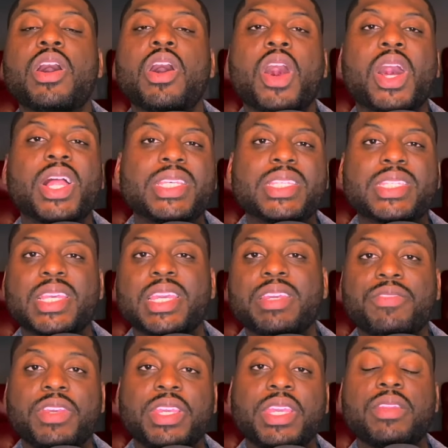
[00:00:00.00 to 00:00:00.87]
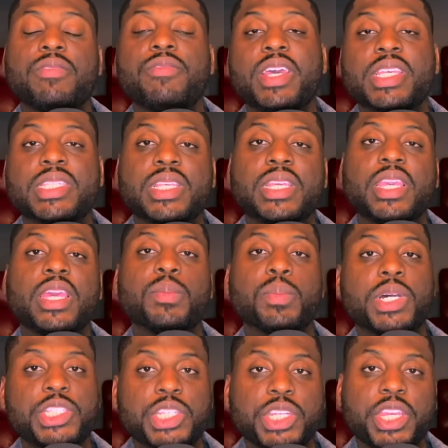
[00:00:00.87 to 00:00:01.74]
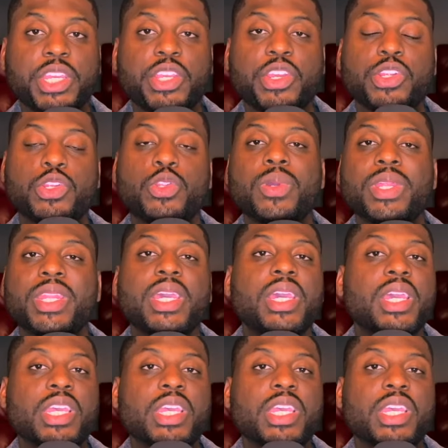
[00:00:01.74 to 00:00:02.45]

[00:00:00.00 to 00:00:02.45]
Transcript: all the saving investing and budgeting you're doing